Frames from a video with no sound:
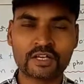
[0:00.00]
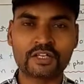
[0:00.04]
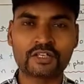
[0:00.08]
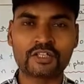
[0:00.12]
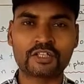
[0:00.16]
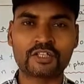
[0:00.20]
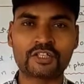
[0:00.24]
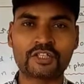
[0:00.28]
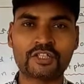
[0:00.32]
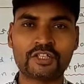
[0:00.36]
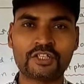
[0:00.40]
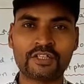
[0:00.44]

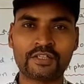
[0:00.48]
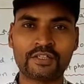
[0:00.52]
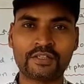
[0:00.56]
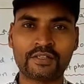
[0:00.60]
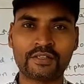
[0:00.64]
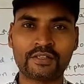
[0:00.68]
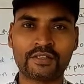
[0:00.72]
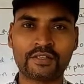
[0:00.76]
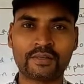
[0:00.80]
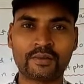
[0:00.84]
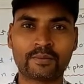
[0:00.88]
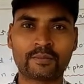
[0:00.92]

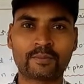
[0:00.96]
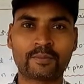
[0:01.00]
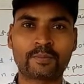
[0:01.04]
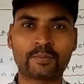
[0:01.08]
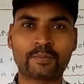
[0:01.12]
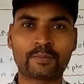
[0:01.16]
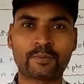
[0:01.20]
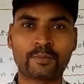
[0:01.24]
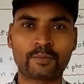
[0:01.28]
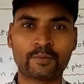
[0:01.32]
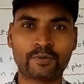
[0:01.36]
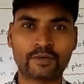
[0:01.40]
She
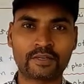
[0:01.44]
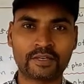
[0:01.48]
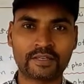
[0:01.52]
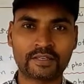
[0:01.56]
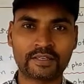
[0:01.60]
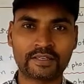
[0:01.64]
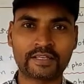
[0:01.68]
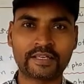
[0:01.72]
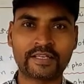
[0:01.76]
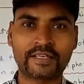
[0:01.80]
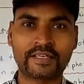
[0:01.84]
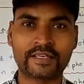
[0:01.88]
put
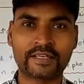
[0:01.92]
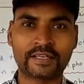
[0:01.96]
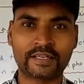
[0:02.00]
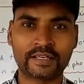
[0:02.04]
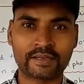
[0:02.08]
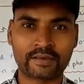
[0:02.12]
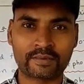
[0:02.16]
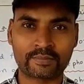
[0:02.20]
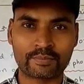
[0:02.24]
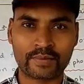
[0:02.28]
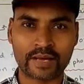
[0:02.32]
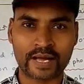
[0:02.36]
in
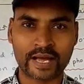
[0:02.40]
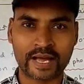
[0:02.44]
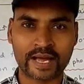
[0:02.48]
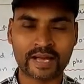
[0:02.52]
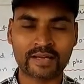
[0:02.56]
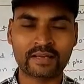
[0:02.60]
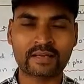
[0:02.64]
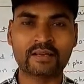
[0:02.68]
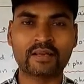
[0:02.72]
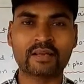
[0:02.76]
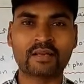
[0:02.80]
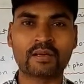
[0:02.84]
her
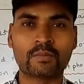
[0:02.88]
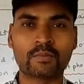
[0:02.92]
bag